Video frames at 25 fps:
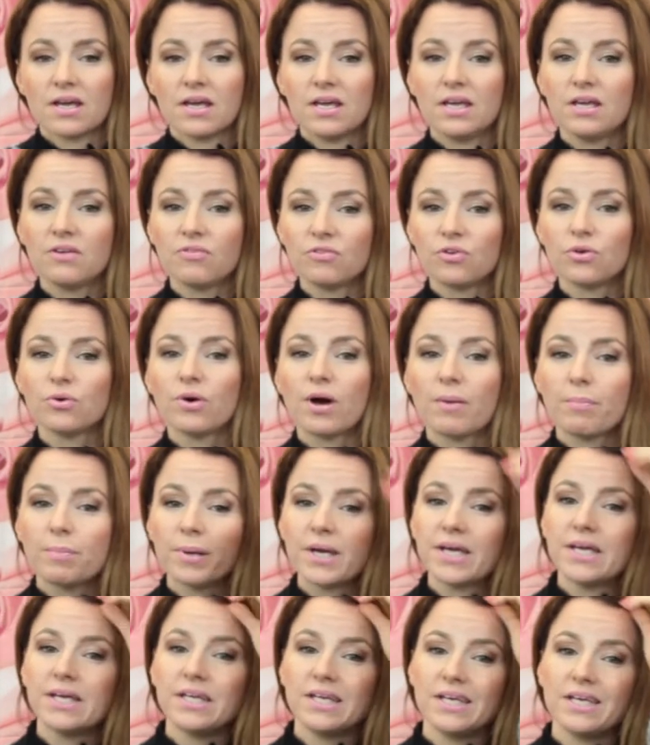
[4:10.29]
if you are
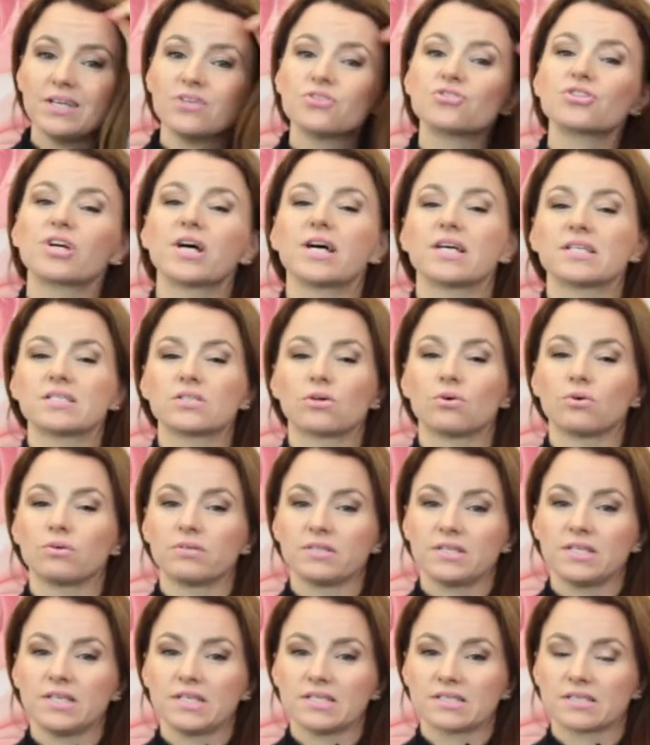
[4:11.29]
paying interest
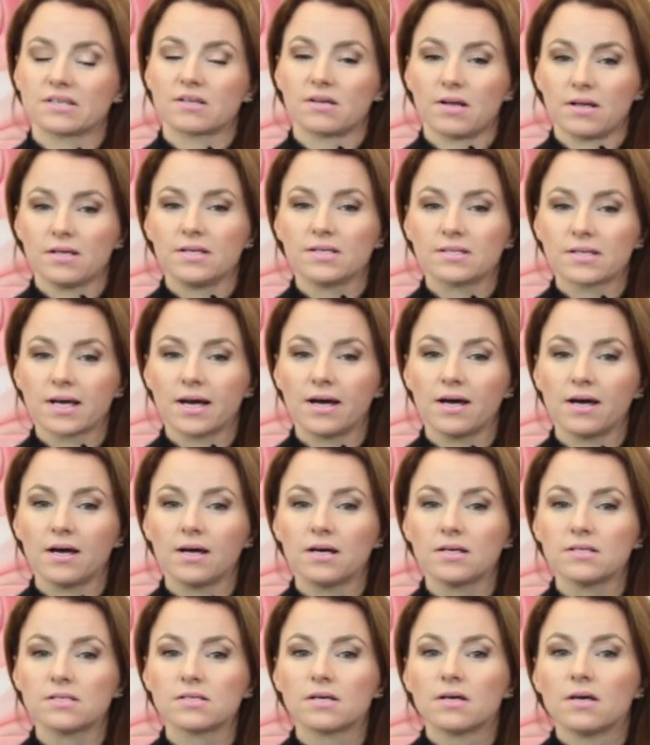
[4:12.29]
on this credit
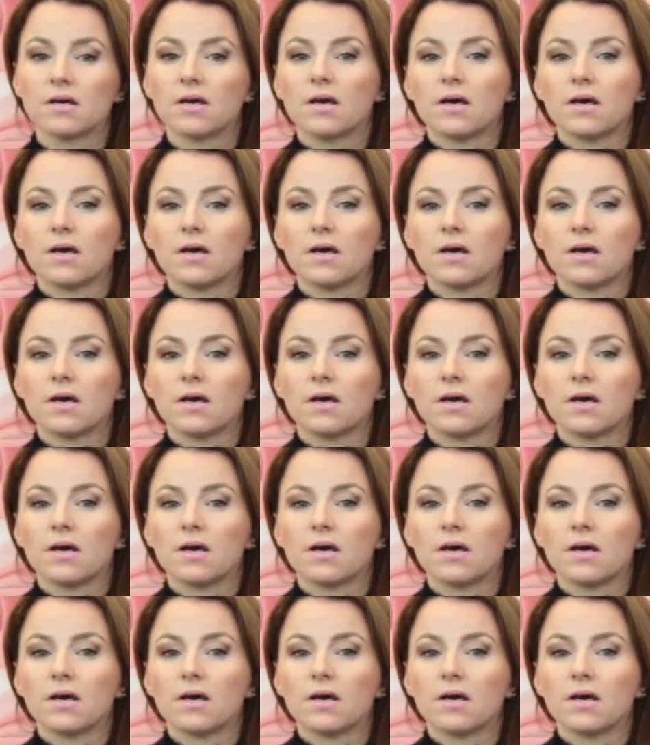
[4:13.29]
card,